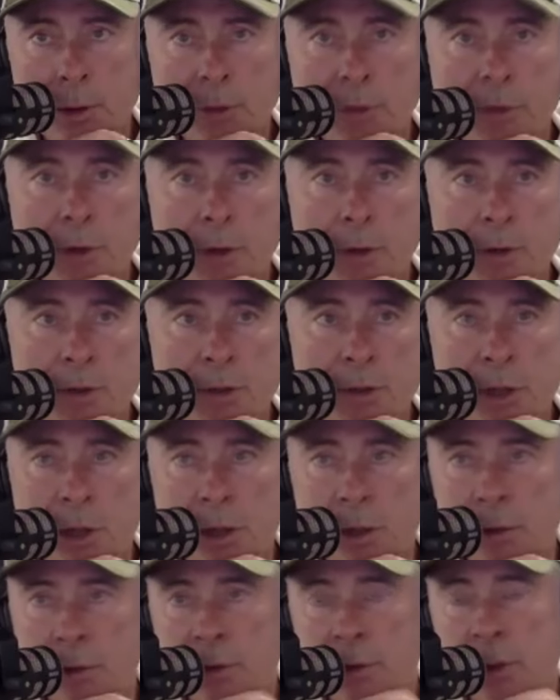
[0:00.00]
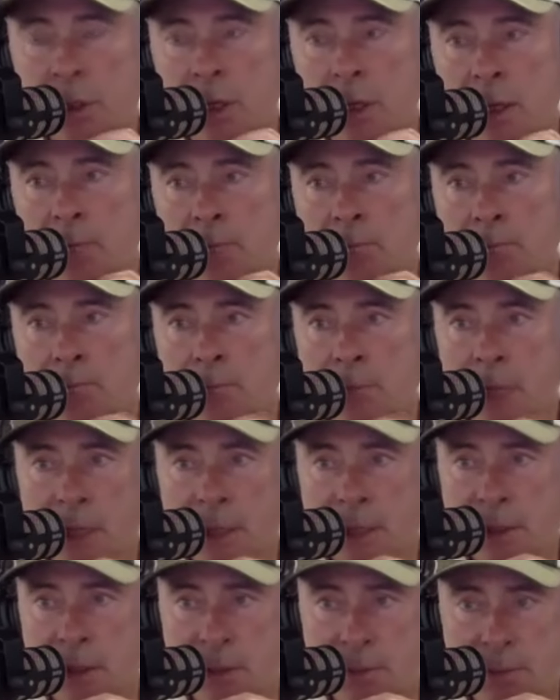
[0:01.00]
you know, throw stones come
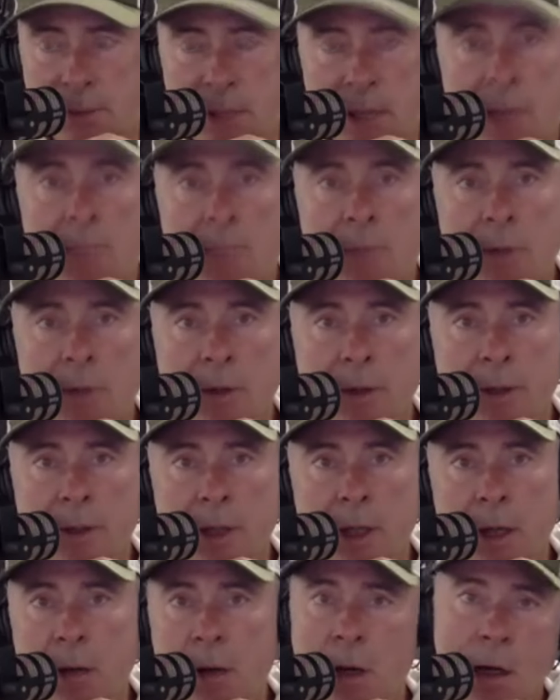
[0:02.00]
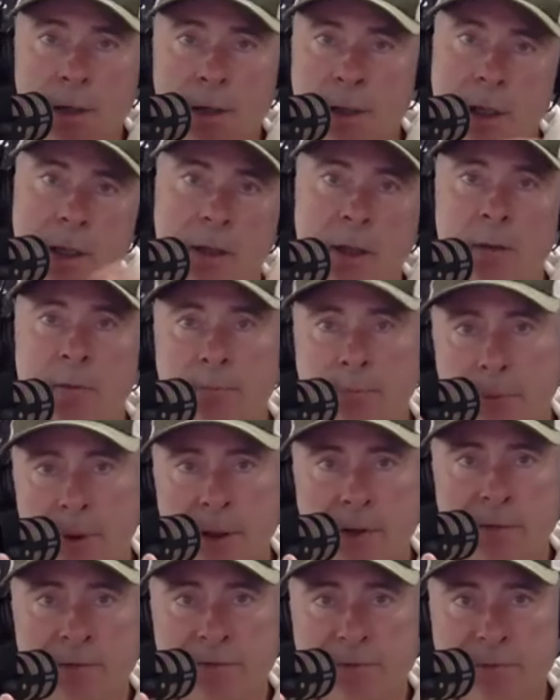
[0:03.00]
next September and go, oh, you know,
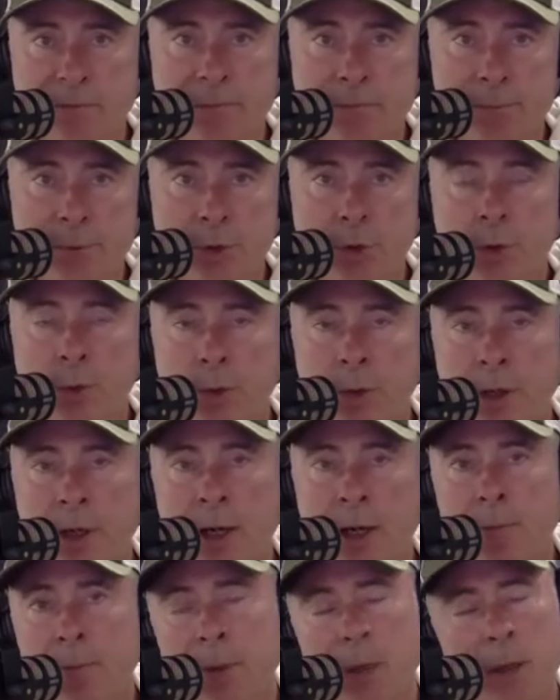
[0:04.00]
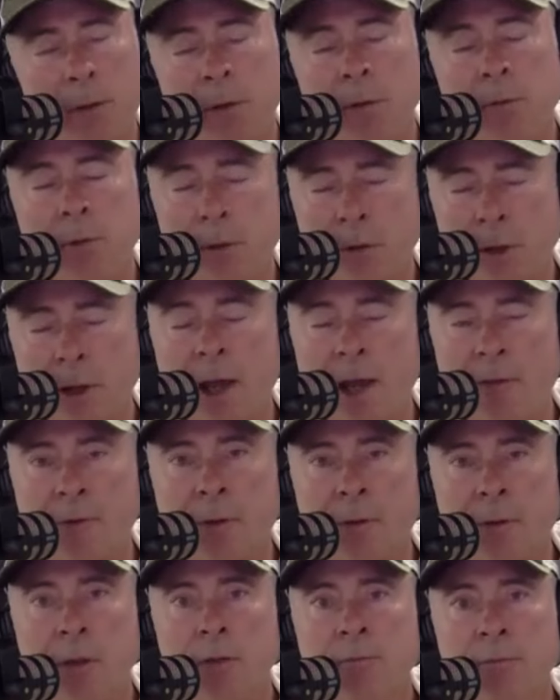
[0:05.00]
they've screwed it up. No, they
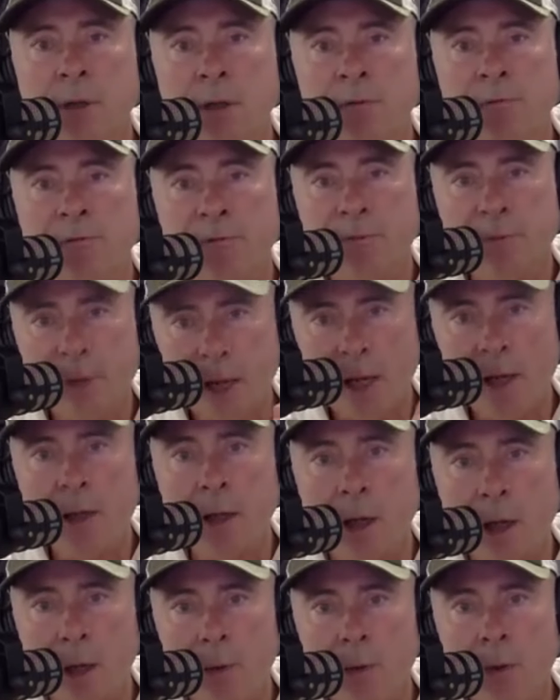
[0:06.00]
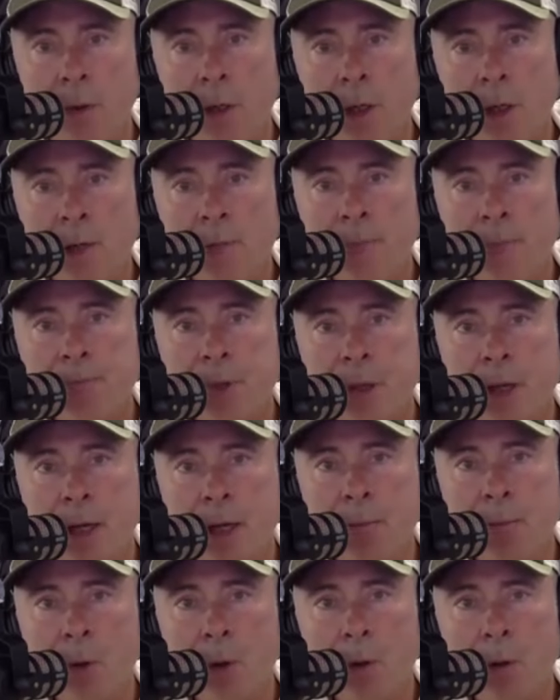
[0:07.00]
haven't. They've had a go.
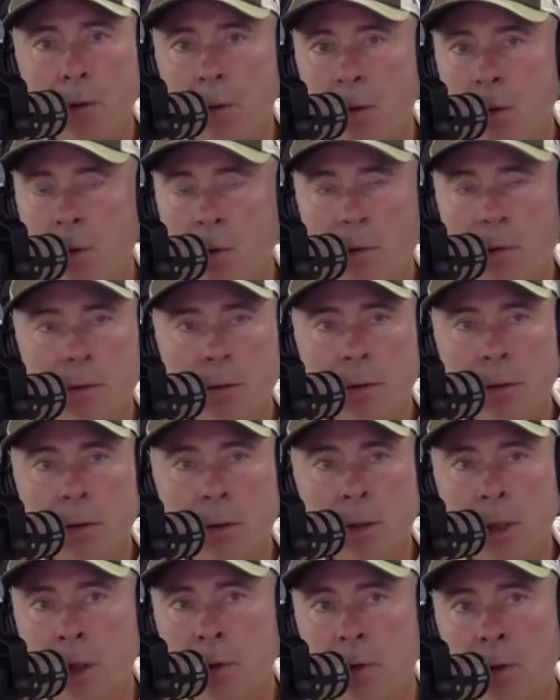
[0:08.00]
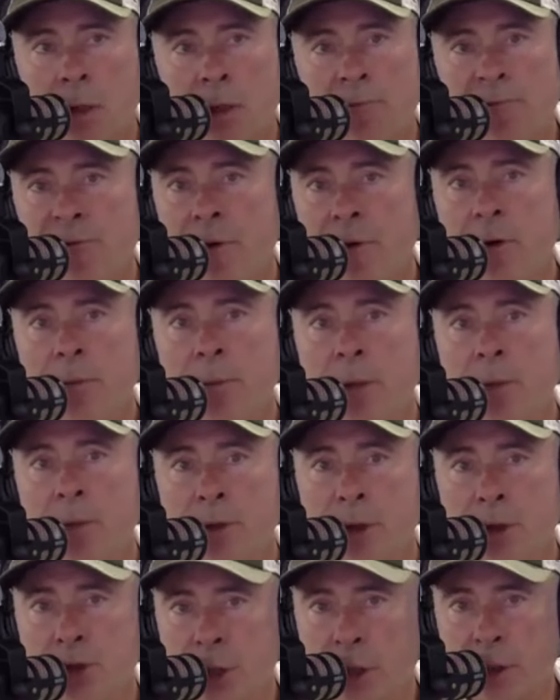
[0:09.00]
You know, invariably
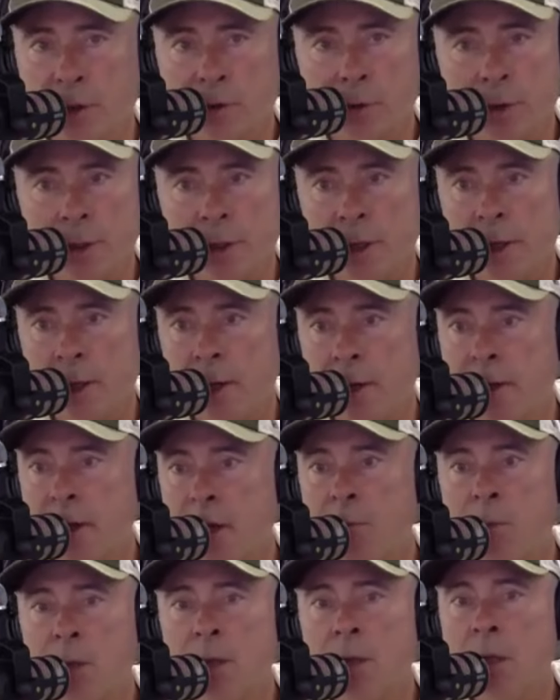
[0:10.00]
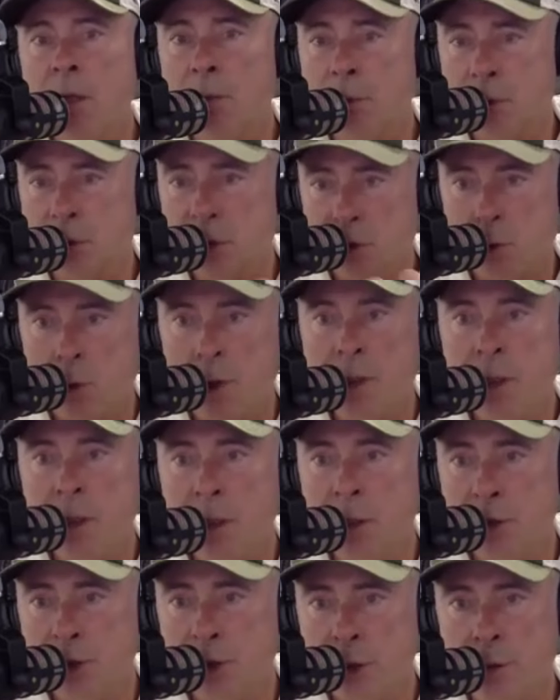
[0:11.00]
when the Gen 3 car came in, there was
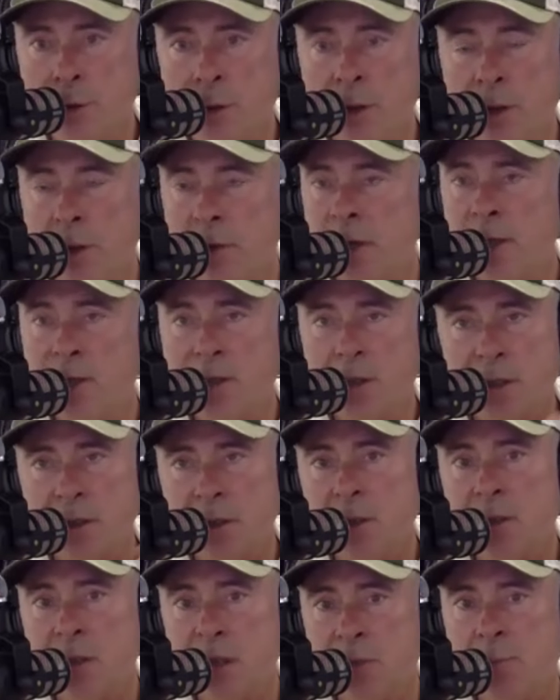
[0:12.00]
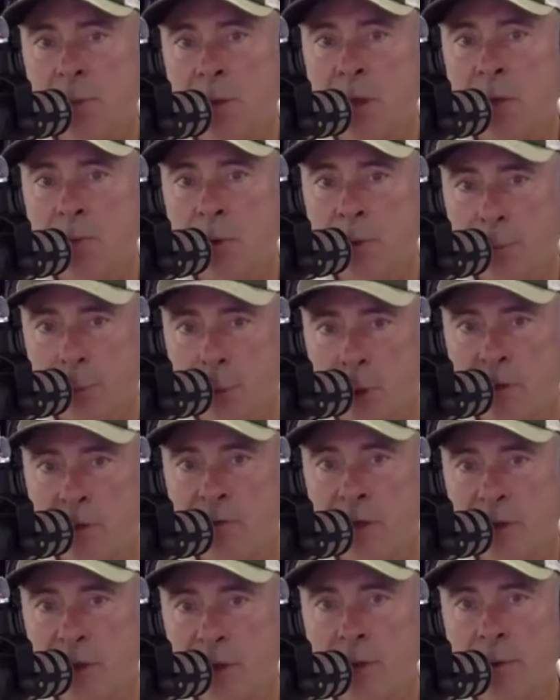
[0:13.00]
tweaking and tuning to that, just as there's been with
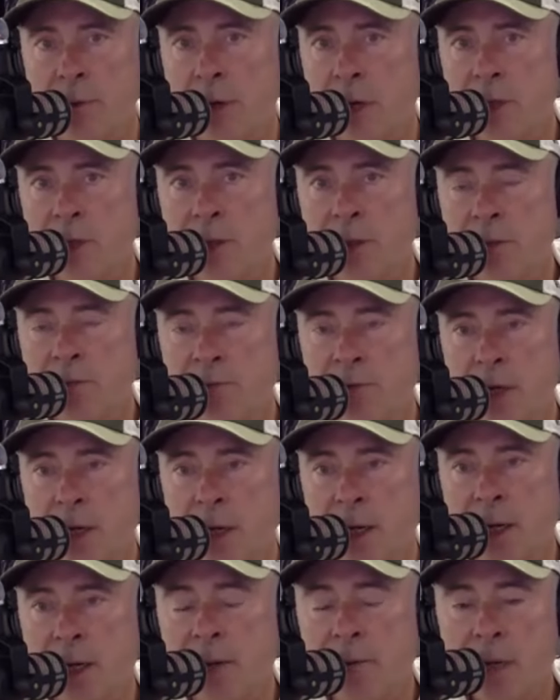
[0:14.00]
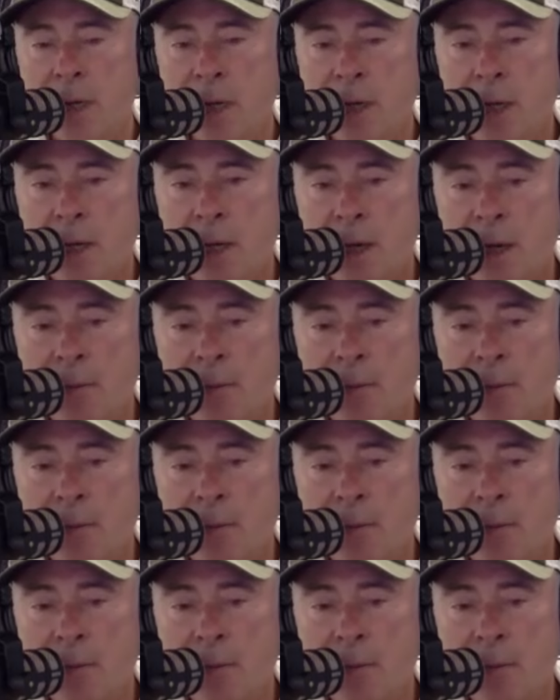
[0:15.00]
previous iterations of car.